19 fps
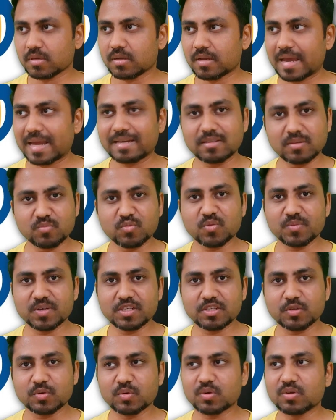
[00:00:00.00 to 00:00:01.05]
At the
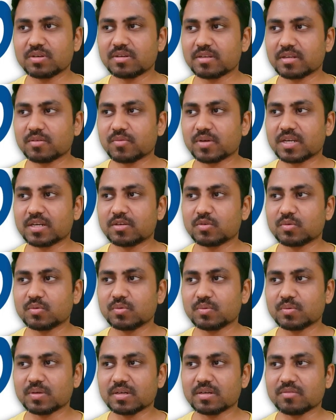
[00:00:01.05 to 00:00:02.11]
moment you don't require to
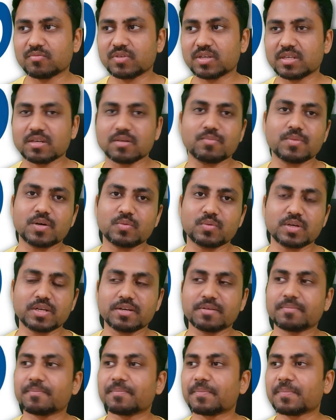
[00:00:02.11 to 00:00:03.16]
worry about it.
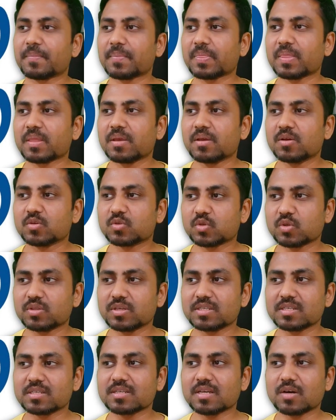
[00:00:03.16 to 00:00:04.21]
So
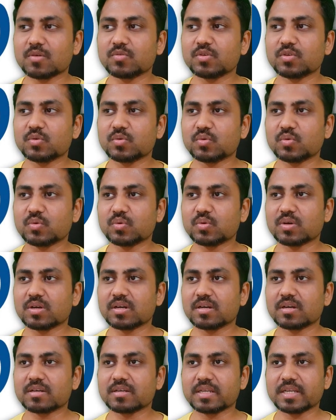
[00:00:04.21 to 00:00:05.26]
this is how you
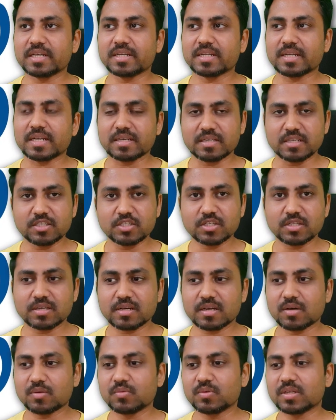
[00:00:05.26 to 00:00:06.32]
create an Atlassian
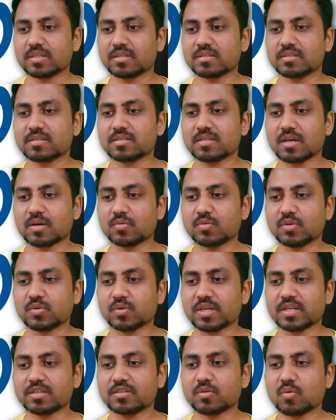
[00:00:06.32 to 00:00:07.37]
account, and this is how you
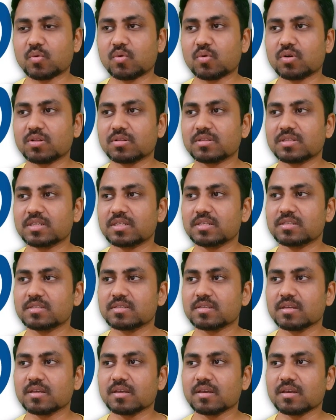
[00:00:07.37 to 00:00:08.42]
get all
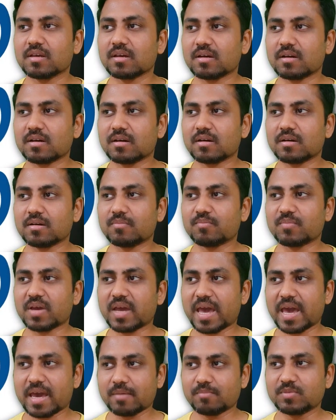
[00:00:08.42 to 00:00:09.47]
these
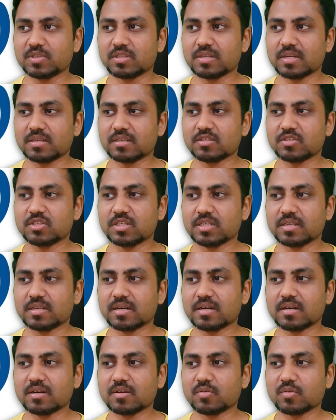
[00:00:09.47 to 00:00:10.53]
apps, that is
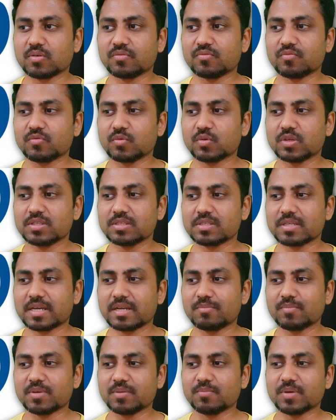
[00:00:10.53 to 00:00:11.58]
Jira, Confluence
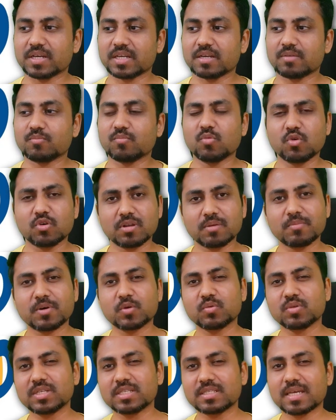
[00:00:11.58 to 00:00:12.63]
and Bitbucket. More
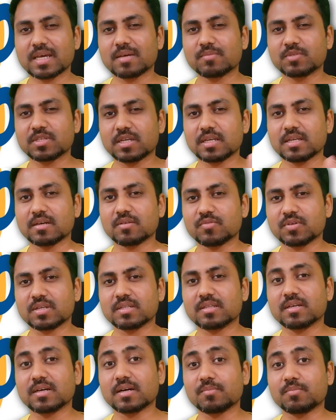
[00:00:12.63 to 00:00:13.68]
about these apps I'll cover
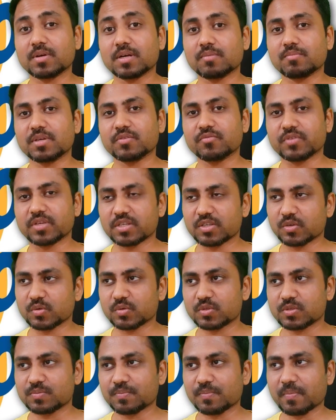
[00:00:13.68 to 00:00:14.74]
in the upcoming
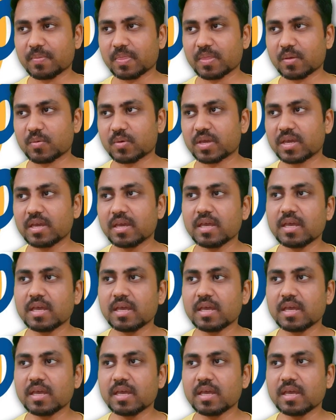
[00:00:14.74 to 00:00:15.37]
videos. Okay,